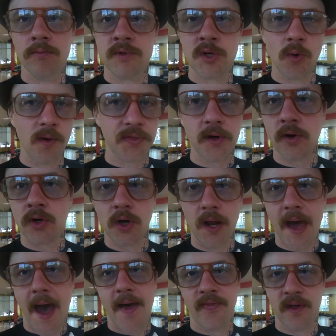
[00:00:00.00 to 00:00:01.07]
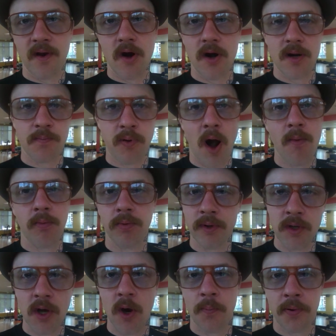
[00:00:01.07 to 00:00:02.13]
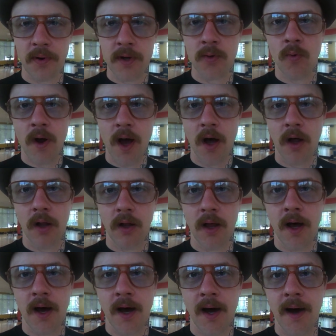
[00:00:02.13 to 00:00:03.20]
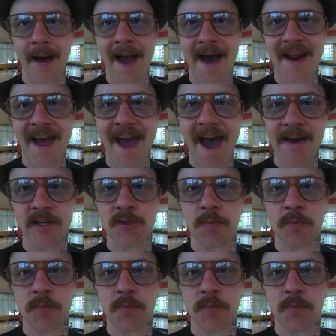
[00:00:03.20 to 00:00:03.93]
do what they're good at. They already probably know pretty well how to act,